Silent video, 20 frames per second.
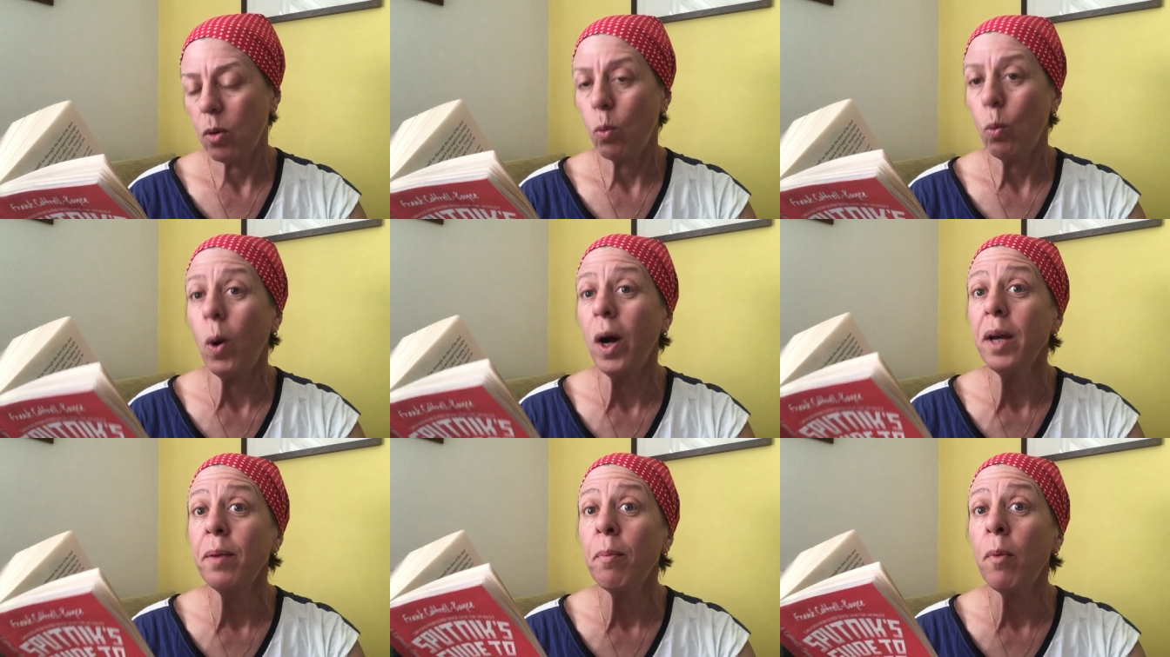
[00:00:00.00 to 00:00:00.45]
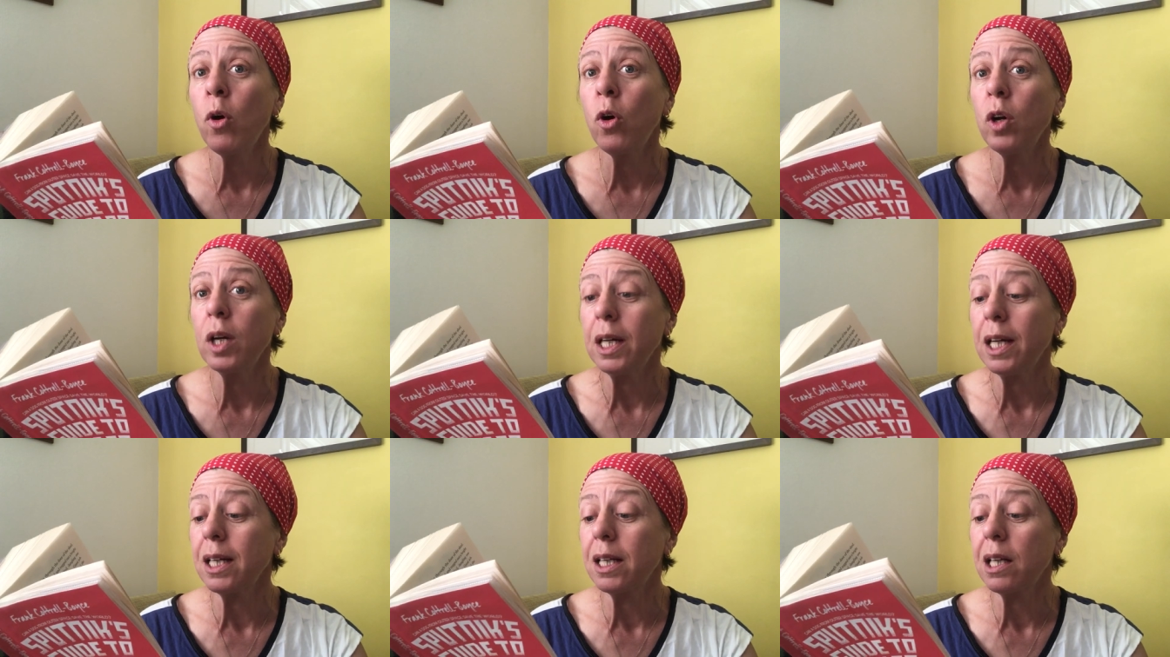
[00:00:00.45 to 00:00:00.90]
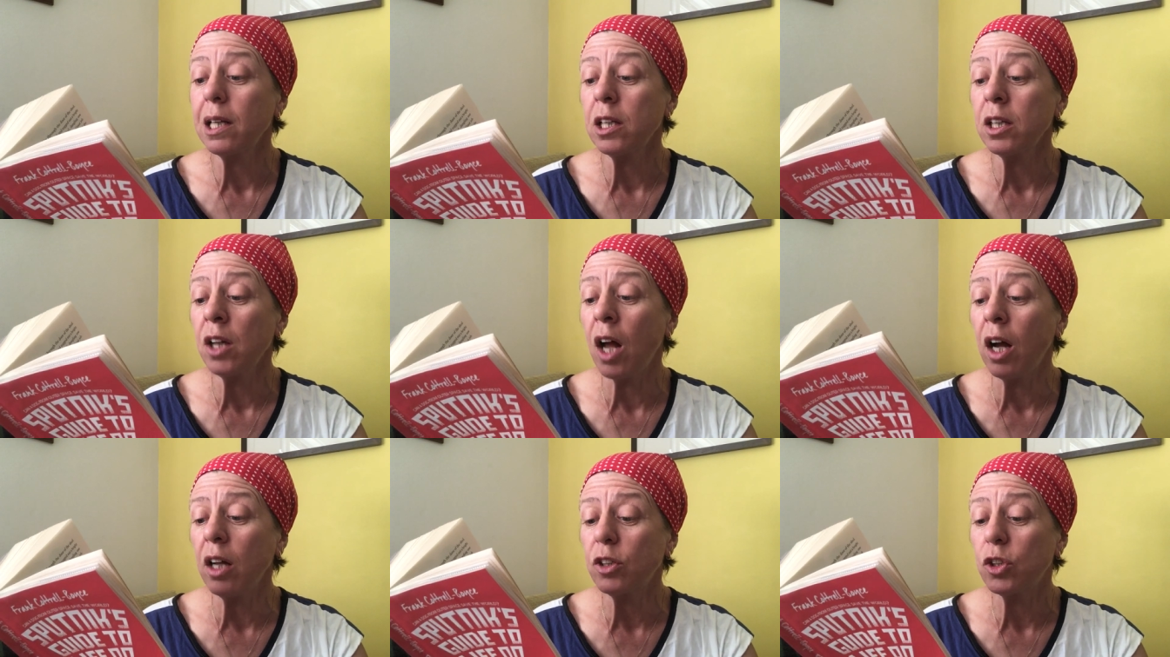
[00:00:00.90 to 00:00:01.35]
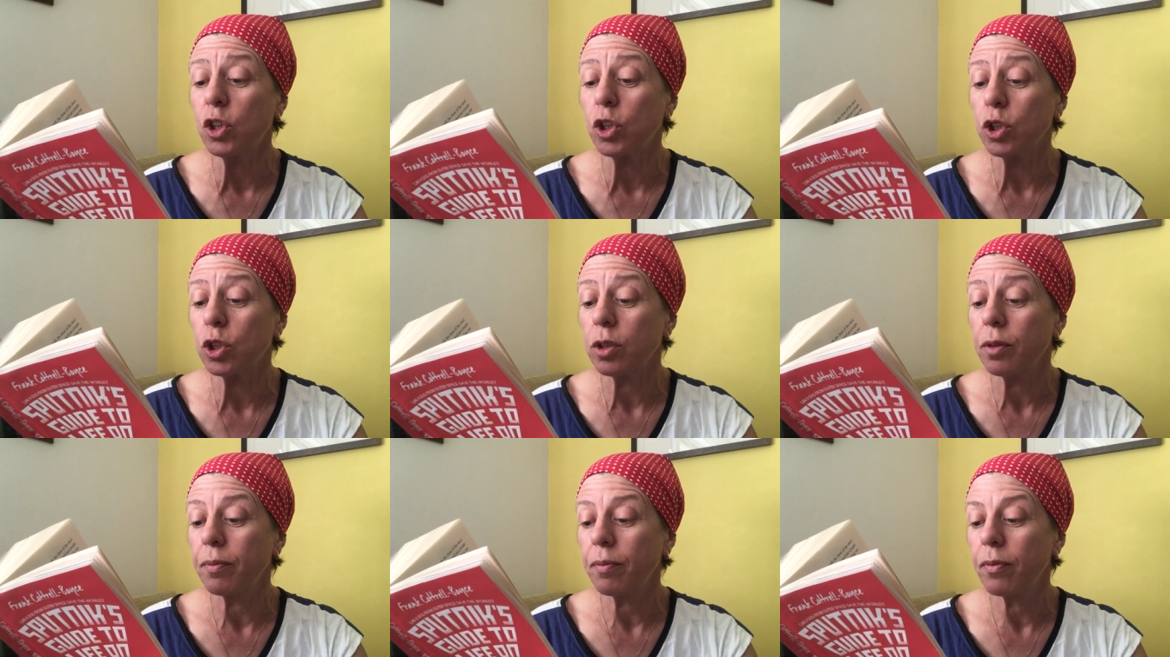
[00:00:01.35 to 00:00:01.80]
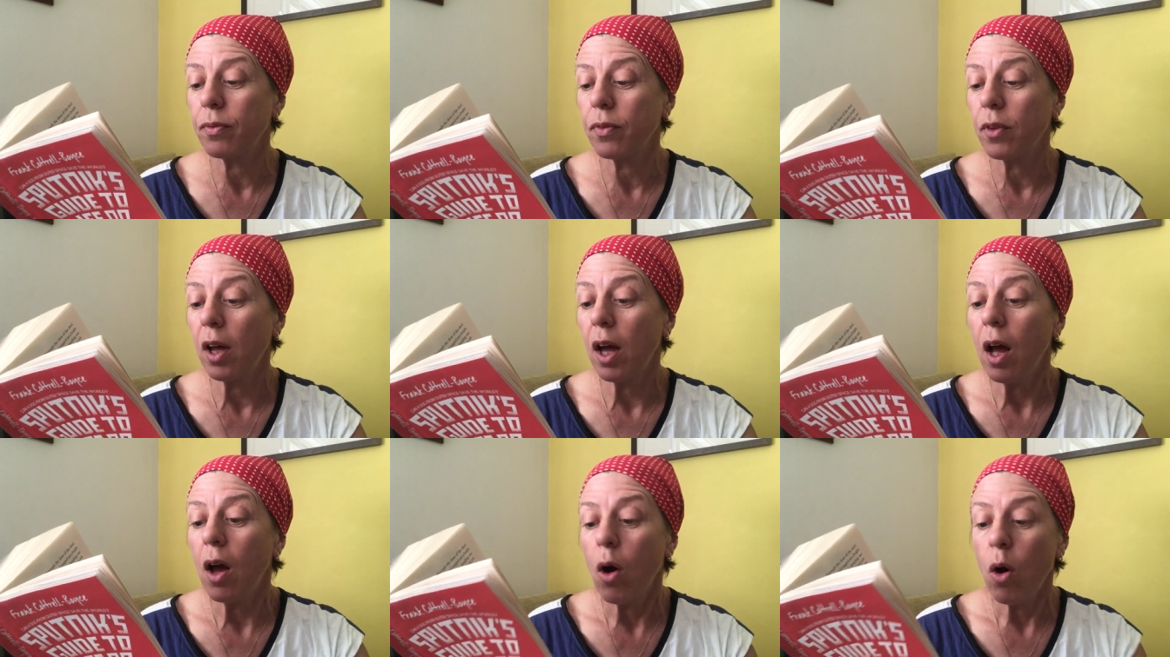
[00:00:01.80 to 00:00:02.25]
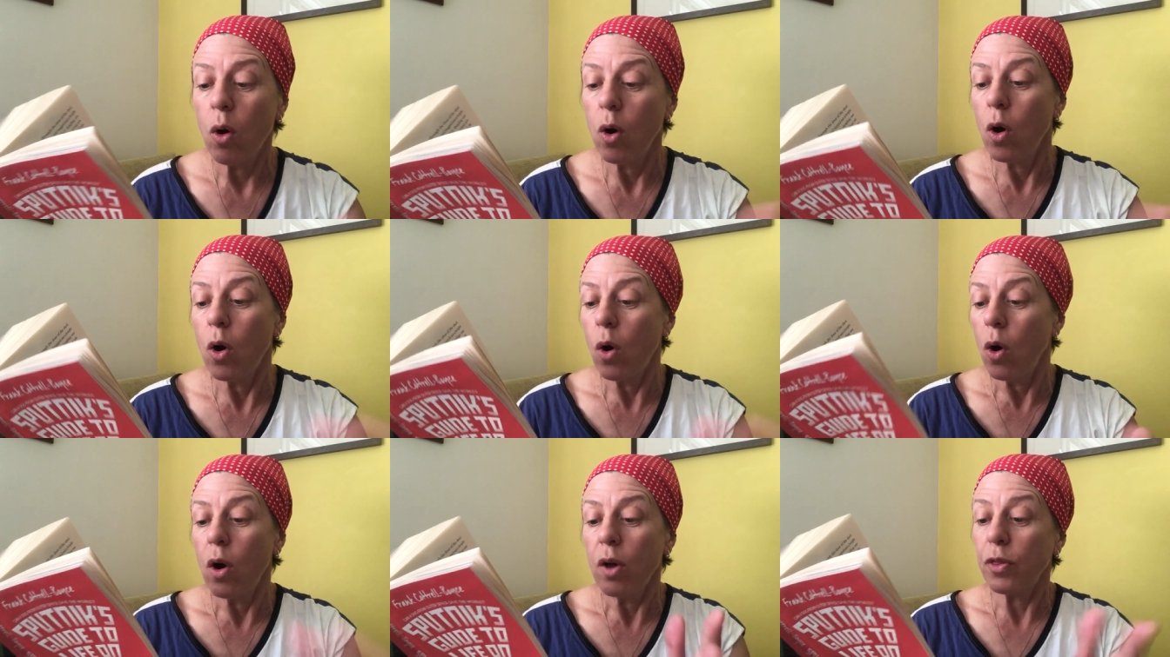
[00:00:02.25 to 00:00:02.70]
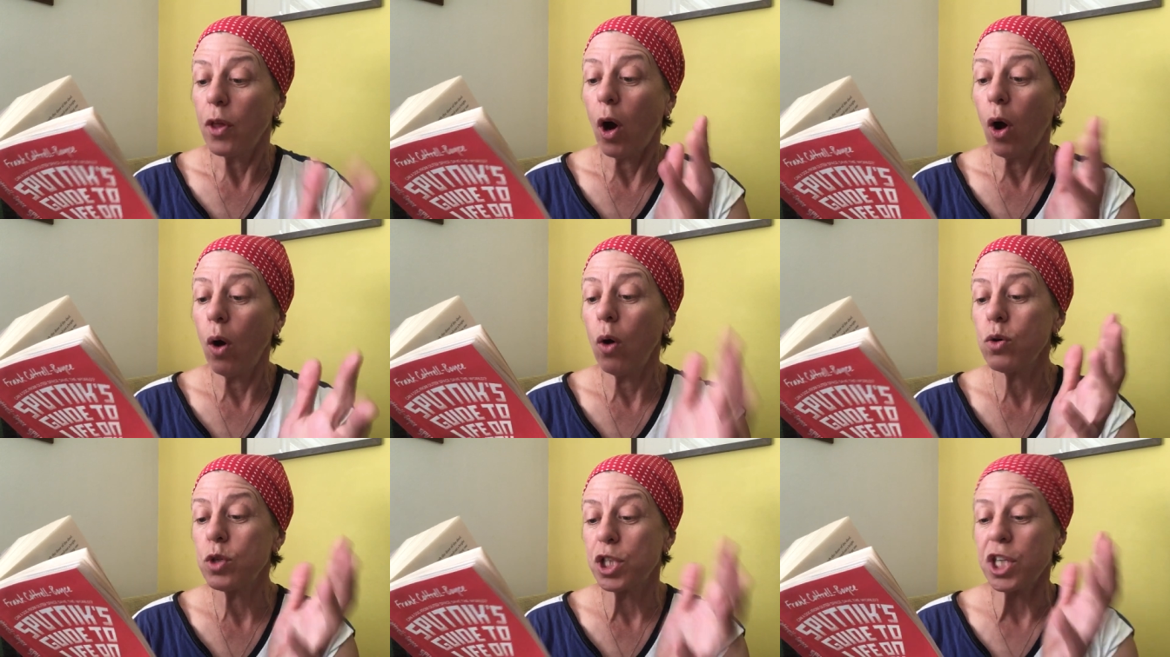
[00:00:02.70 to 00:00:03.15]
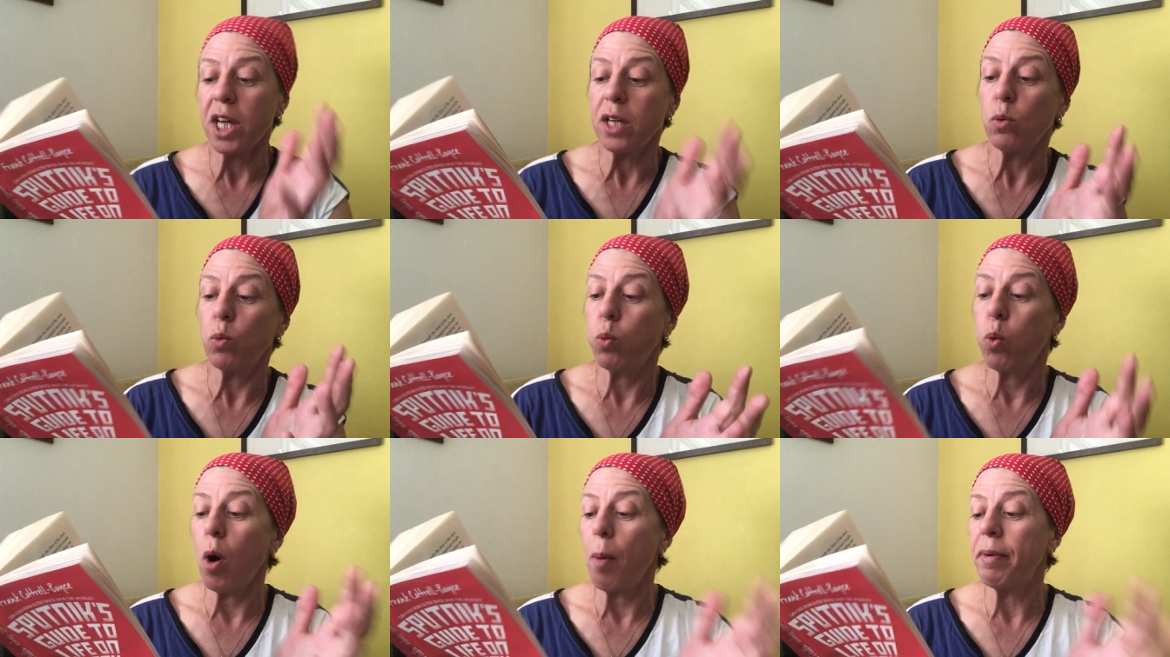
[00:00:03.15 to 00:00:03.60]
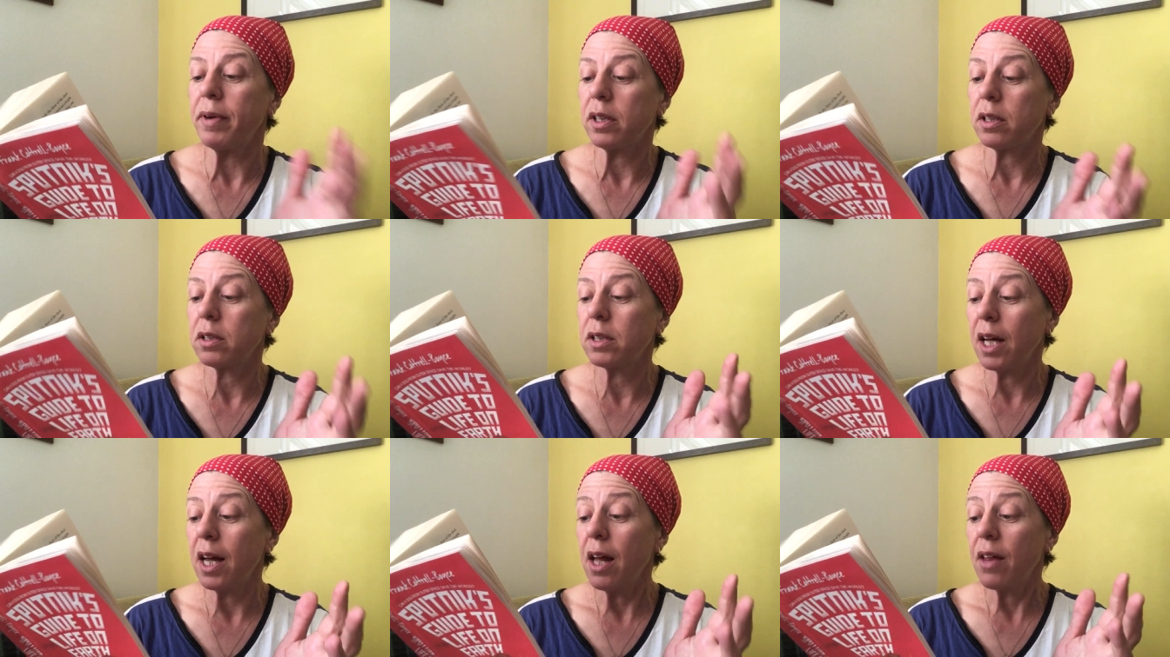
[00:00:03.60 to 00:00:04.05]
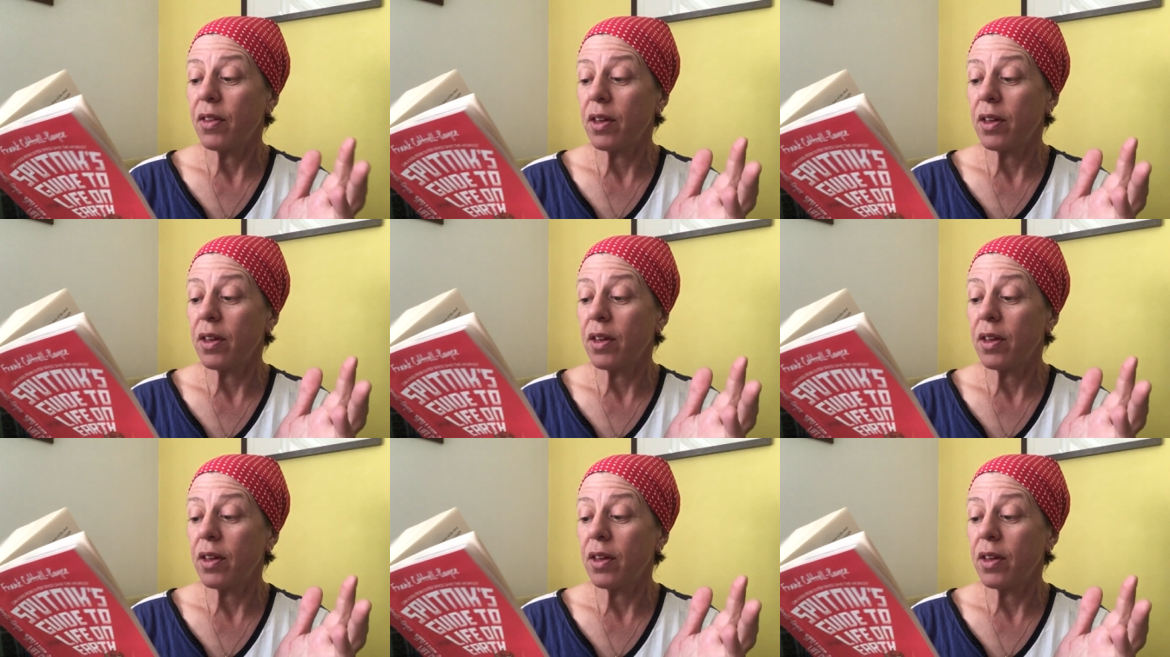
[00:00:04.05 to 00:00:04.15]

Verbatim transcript: One more little nudge. The whole shed wobbled,